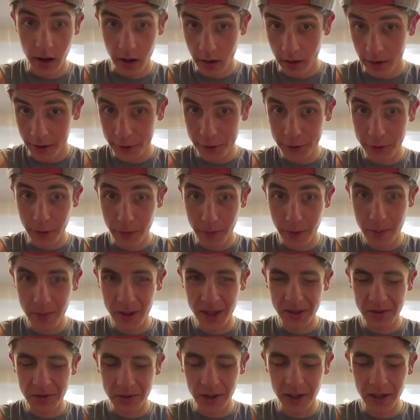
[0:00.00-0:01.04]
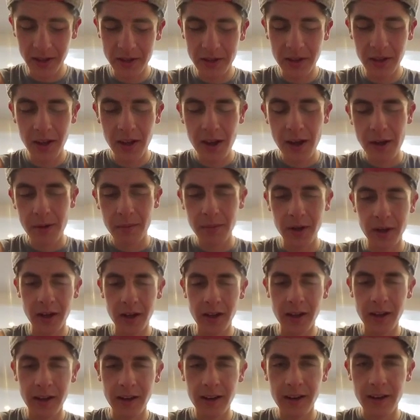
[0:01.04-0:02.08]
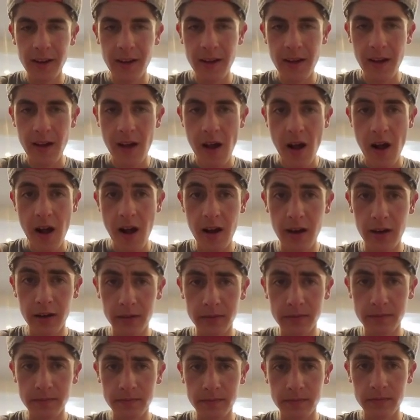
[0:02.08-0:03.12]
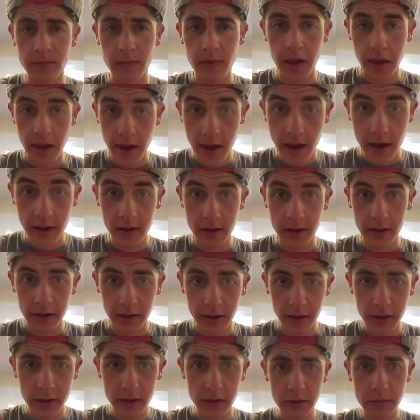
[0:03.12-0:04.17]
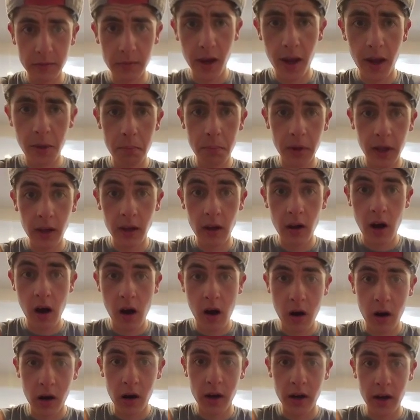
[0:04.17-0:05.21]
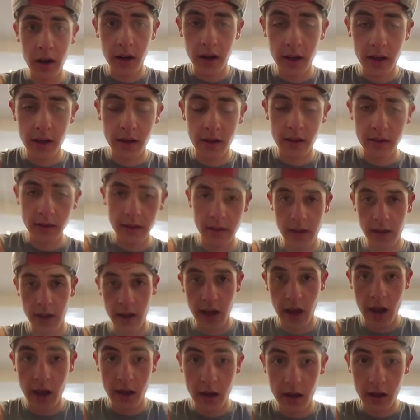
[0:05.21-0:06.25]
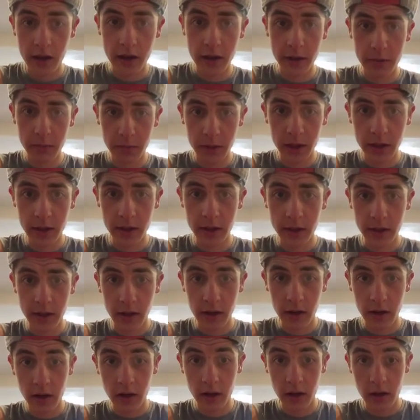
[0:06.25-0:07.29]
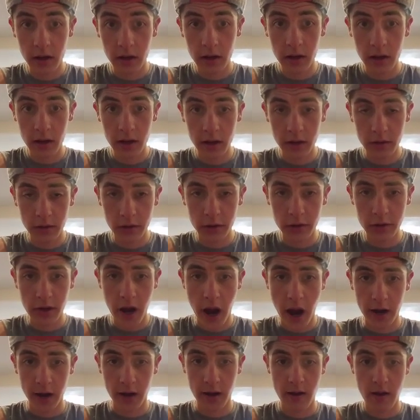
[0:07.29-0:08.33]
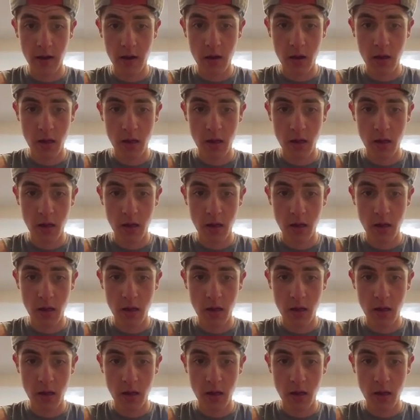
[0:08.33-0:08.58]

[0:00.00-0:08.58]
the 800 is not my best race, but yeah, here's my PR in the 800 meter indoor track.